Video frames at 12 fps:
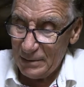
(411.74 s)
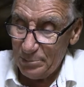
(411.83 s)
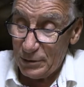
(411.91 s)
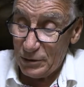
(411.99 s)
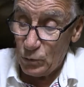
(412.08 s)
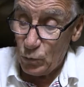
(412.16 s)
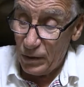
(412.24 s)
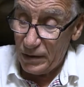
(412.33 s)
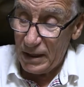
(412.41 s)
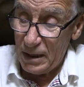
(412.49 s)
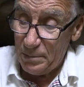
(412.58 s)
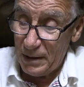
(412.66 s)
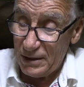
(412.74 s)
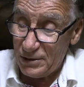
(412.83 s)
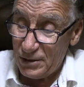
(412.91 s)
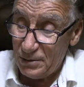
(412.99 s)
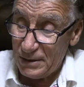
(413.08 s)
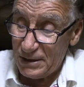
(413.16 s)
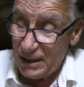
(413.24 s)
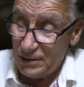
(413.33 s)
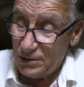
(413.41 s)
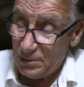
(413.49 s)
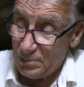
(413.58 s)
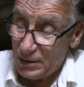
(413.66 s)
But the warrior pays no
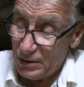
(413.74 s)
attention,